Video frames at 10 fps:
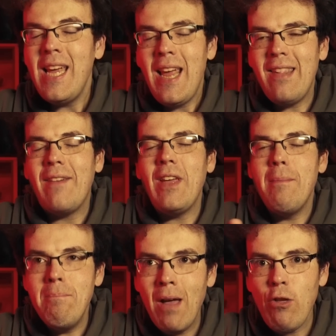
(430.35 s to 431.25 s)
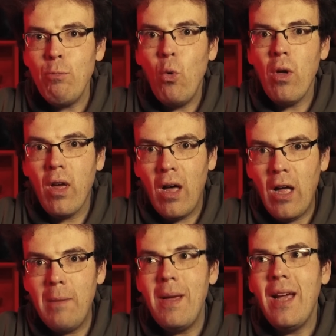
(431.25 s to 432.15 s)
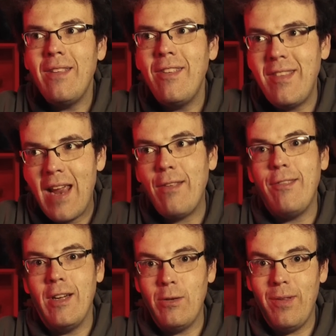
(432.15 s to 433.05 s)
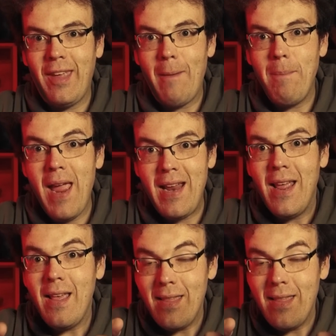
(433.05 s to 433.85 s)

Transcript: is having a much more calm and sedate start to his campaign.